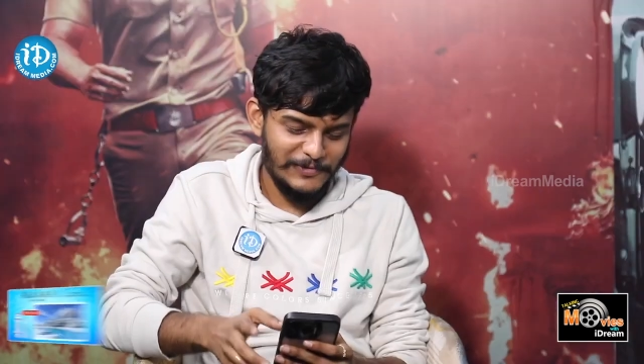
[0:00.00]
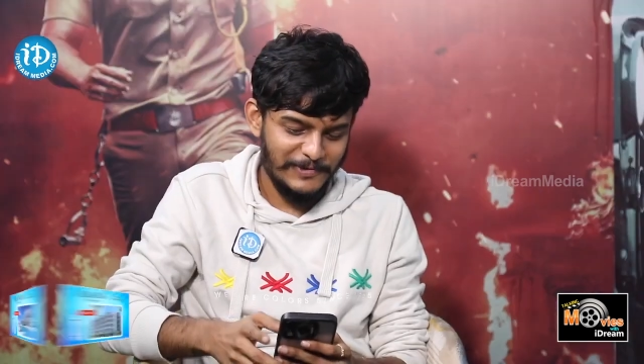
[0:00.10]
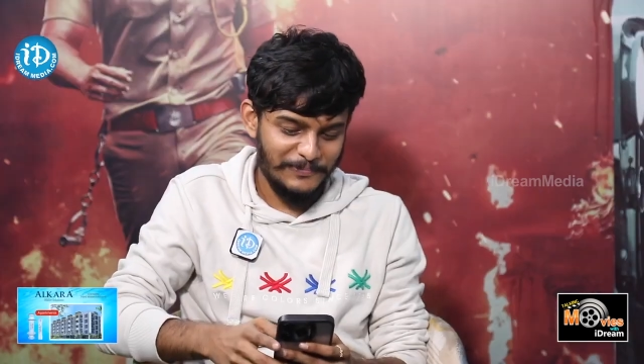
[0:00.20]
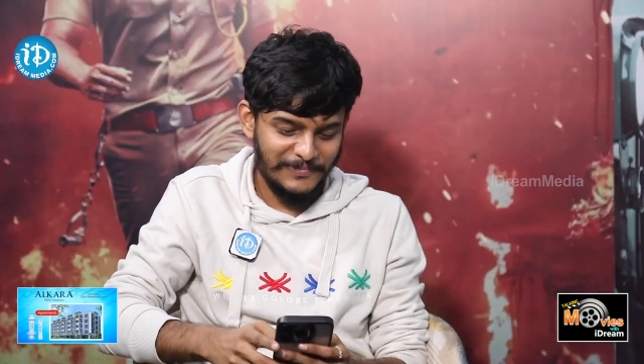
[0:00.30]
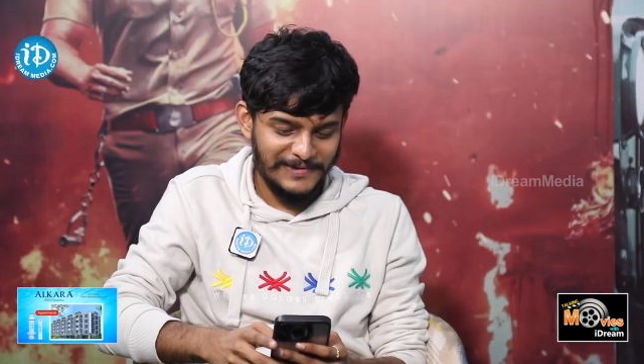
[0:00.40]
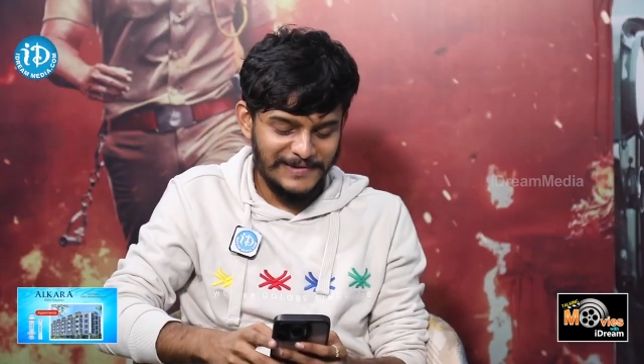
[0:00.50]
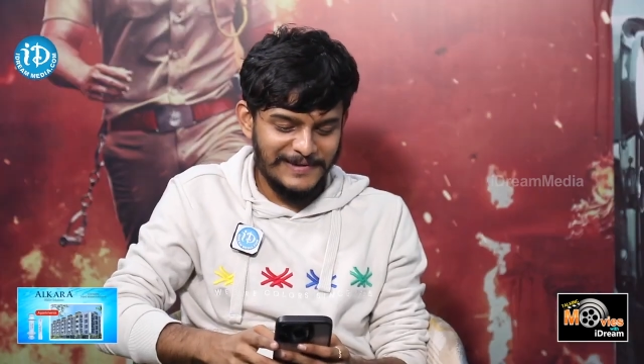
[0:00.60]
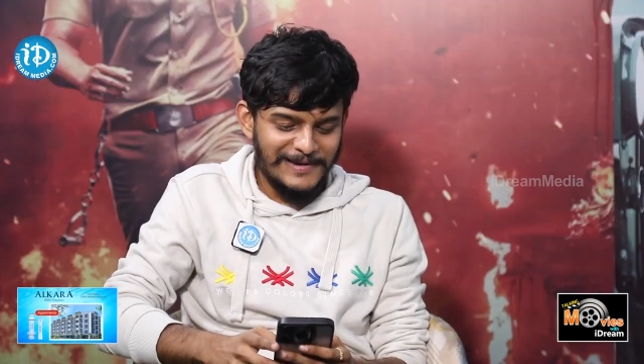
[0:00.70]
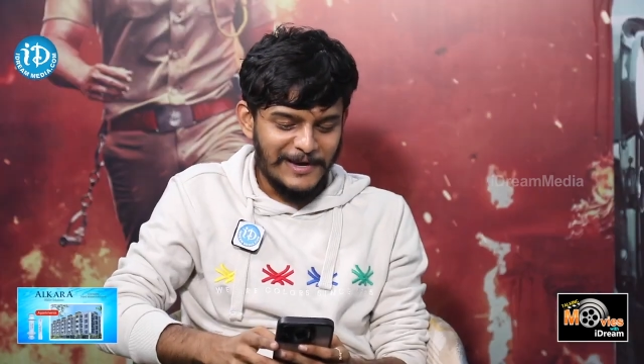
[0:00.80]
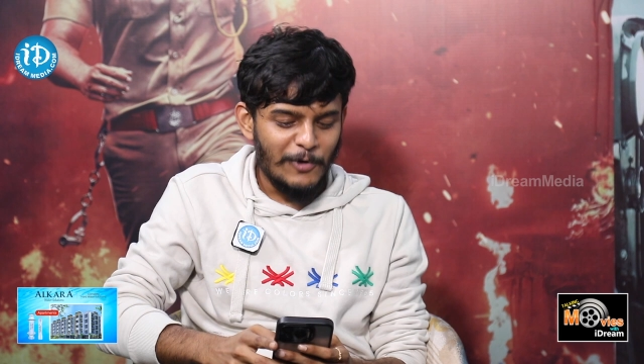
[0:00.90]
okay.
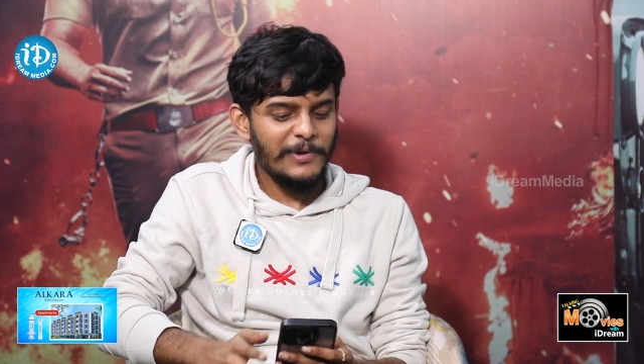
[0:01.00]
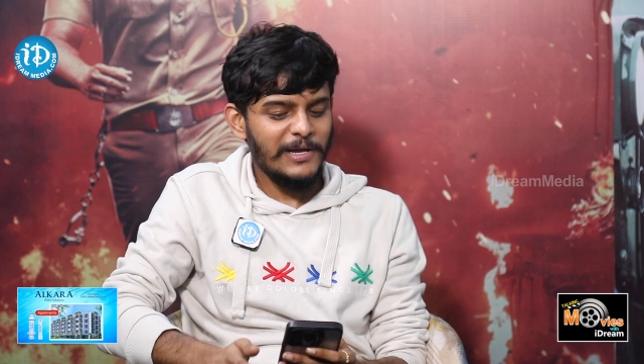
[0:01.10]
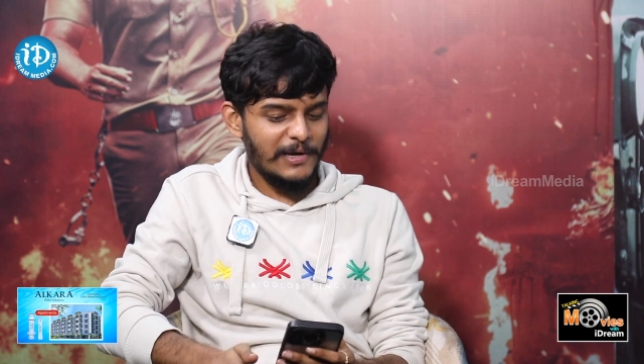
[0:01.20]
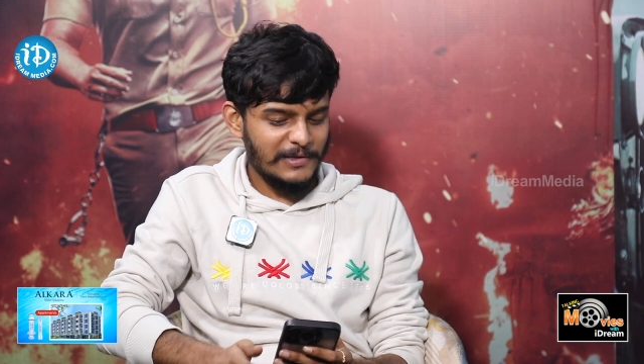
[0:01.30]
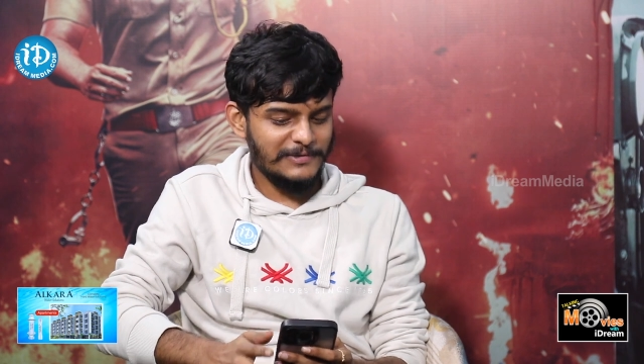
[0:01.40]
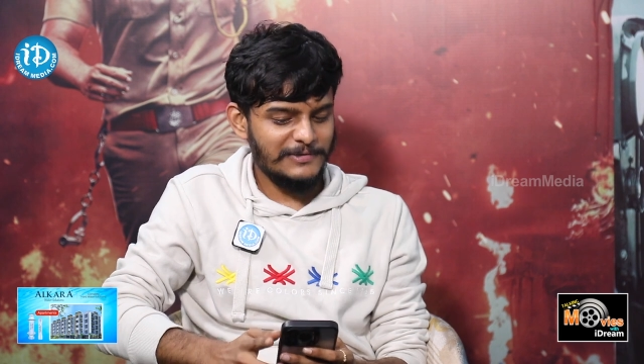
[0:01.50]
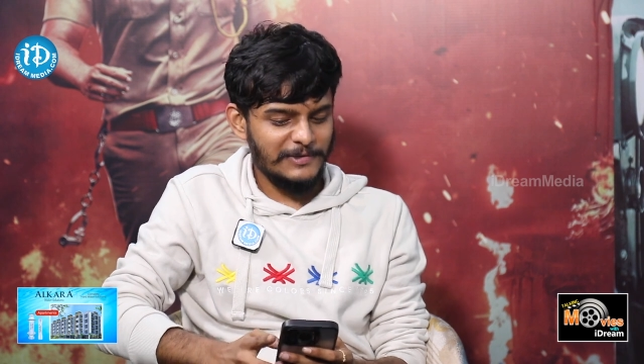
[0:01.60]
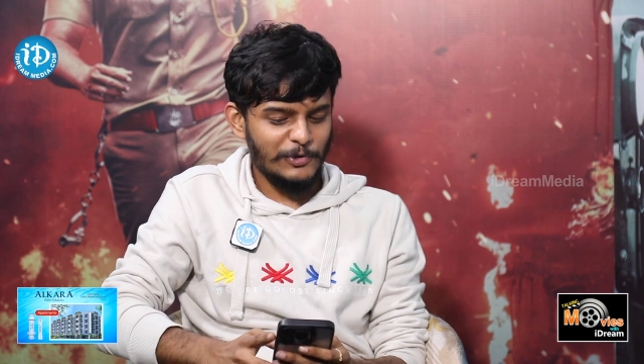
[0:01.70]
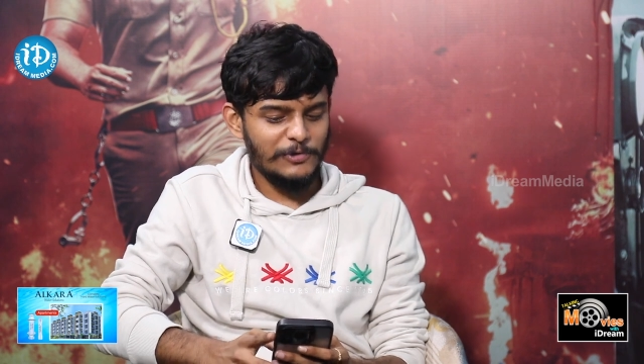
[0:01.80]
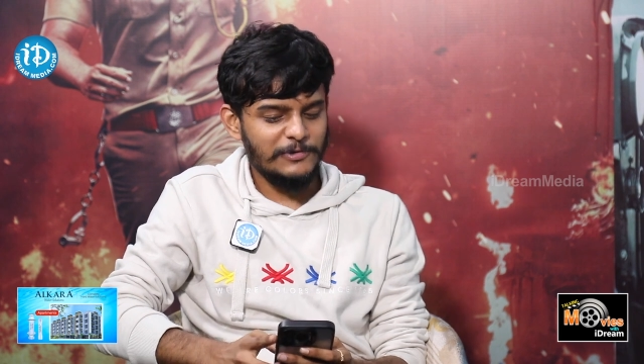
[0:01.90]
How many hours
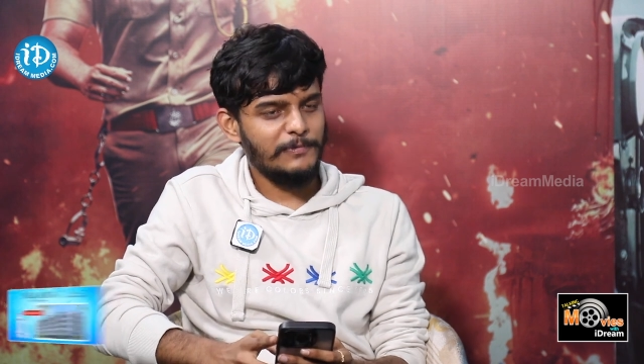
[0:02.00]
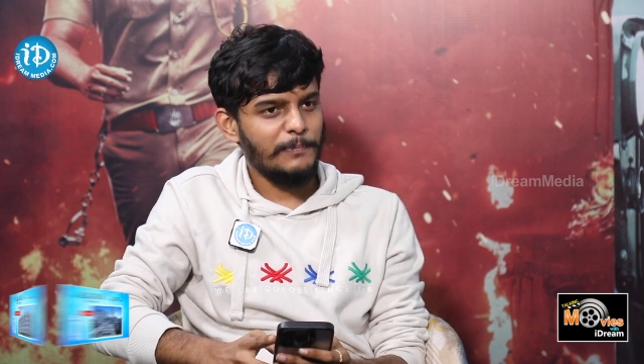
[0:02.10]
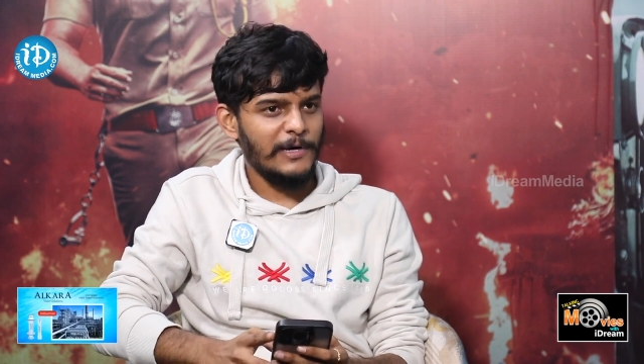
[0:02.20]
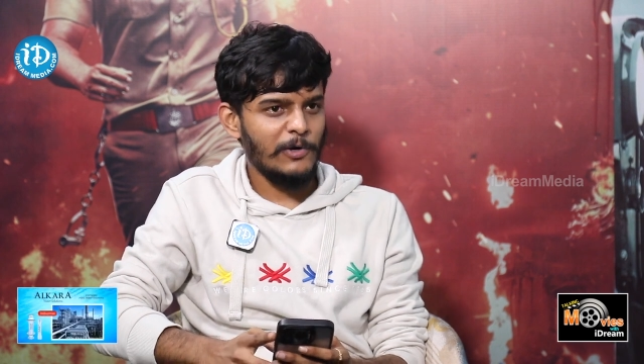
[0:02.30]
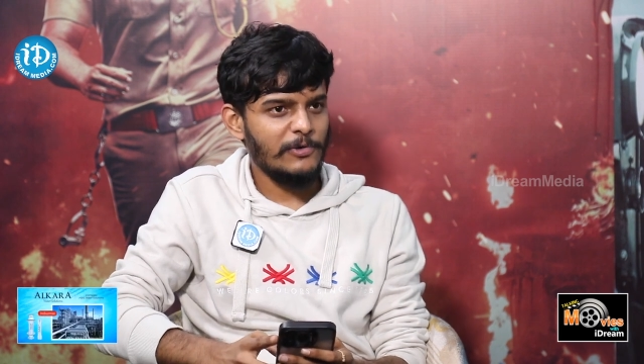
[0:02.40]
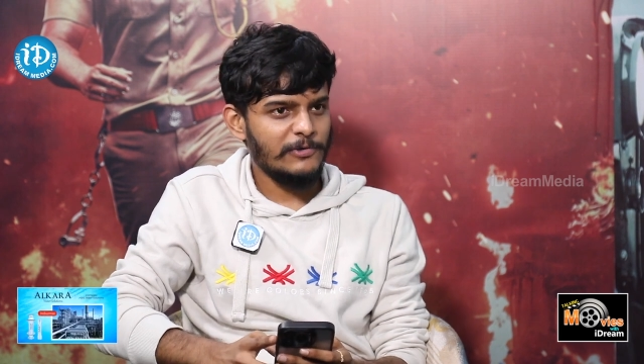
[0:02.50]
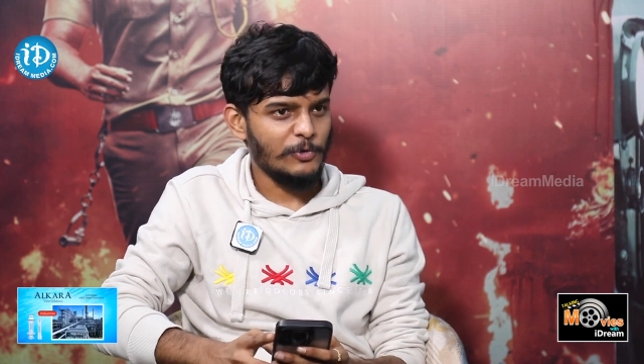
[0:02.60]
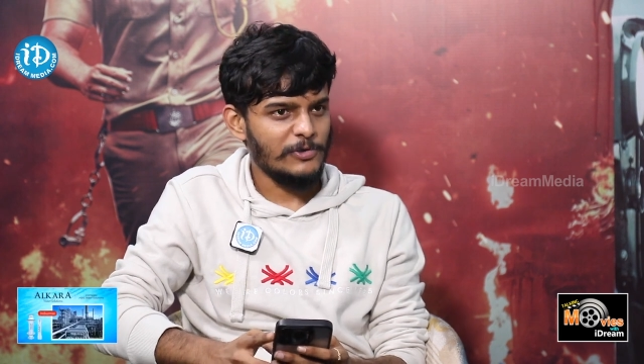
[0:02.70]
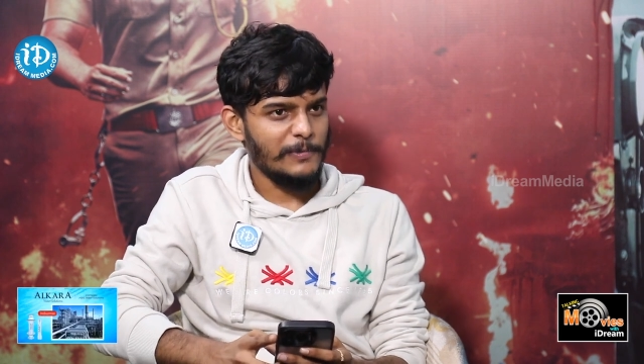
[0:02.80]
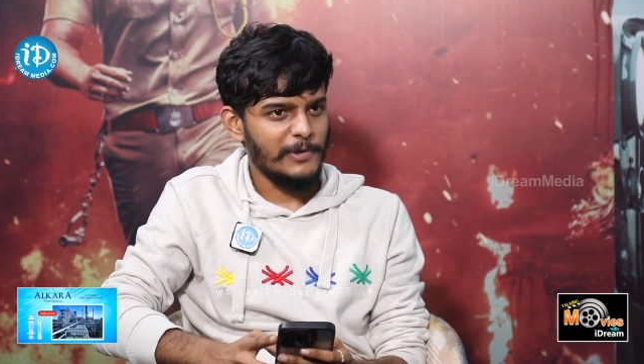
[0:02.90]
do you spend on
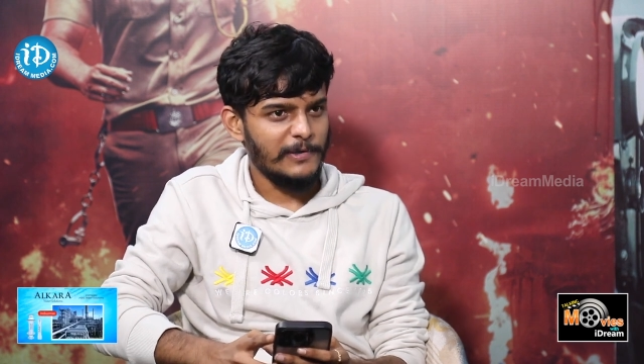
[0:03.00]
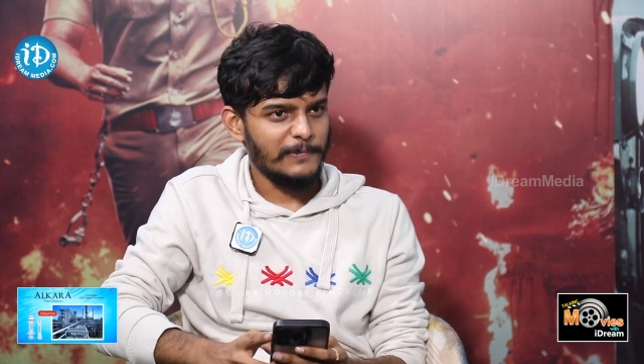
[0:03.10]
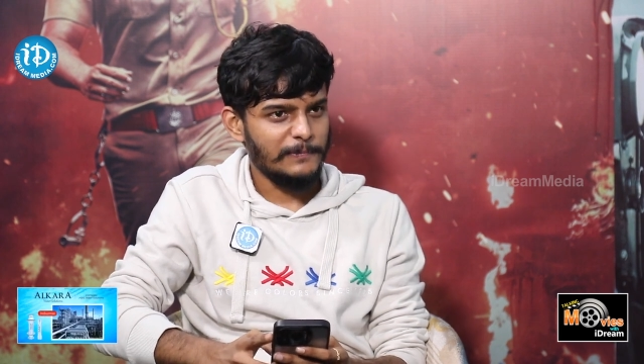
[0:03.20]
social media?